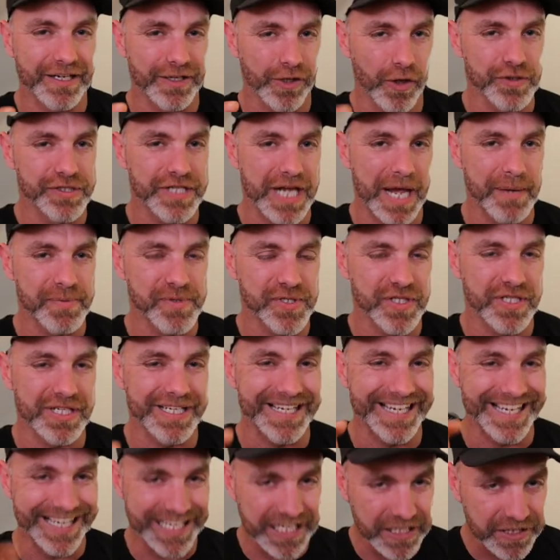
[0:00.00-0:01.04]
closed
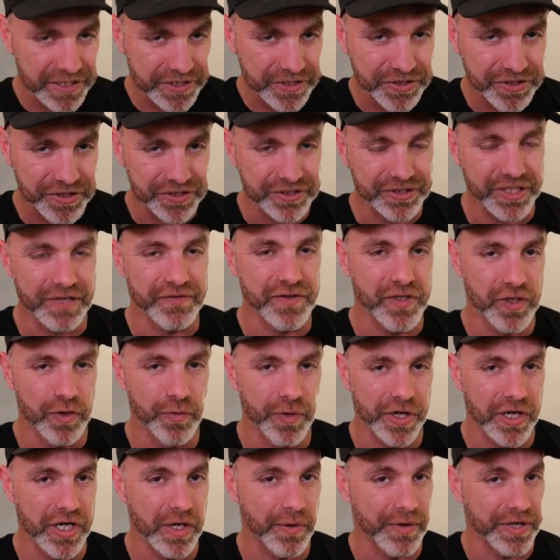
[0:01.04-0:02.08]
caption English. So if you do
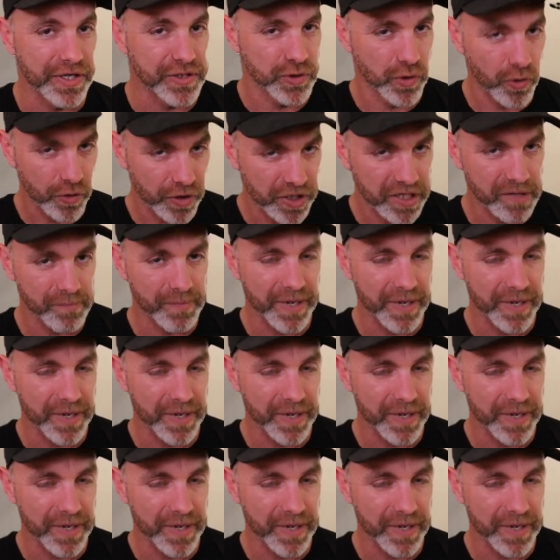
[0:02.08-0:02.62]
want to know what they're talking